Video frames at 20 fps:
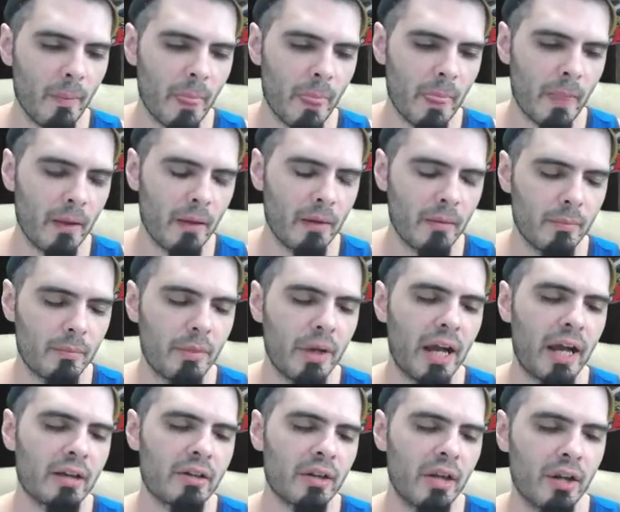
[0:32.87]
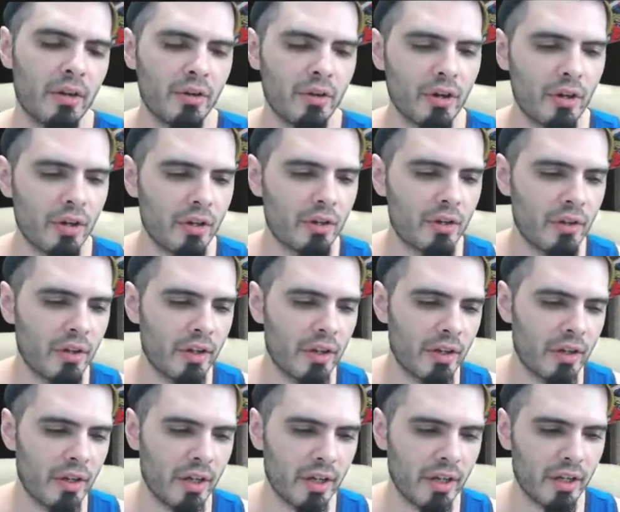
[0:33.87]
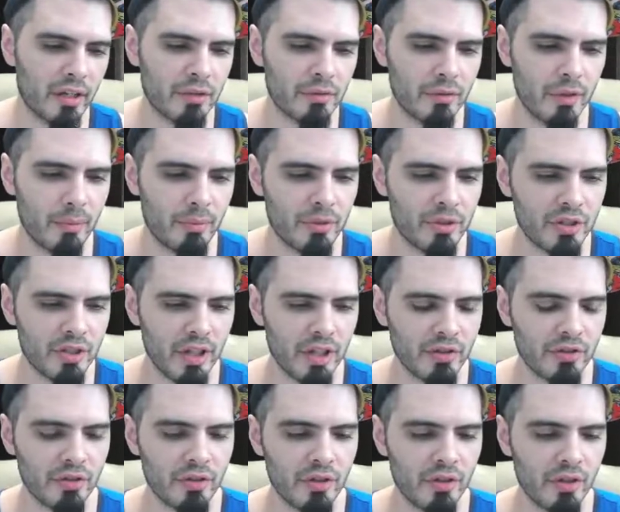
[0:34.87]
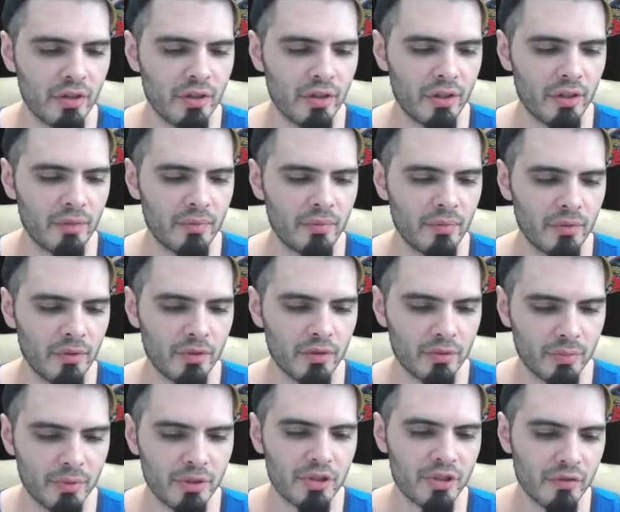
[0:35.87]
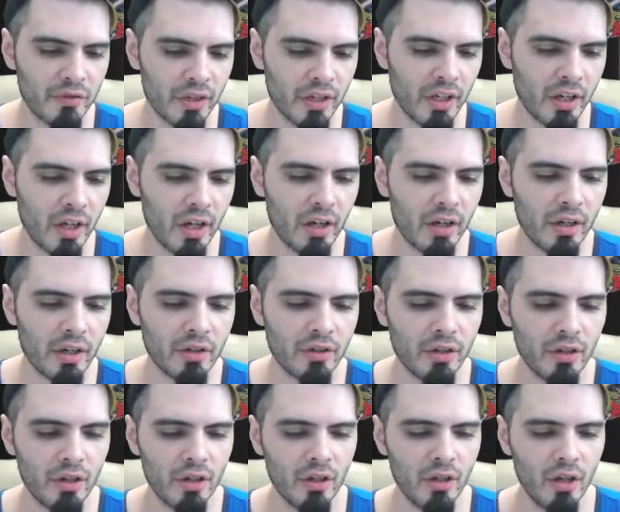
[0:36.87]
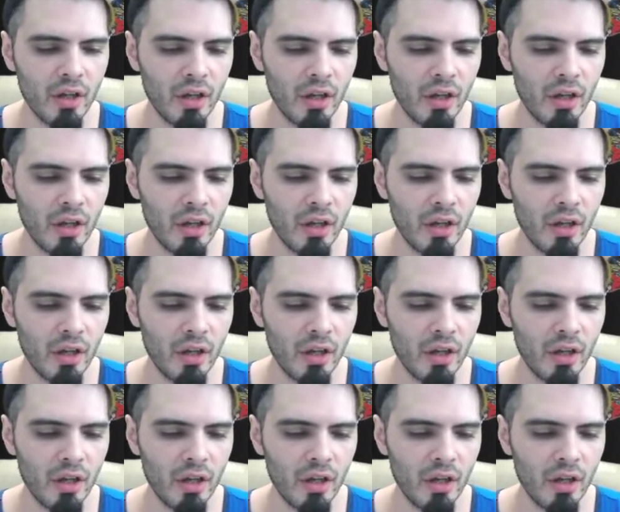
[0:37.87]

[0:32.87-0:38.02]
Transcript: background art that I guess represents the specific character,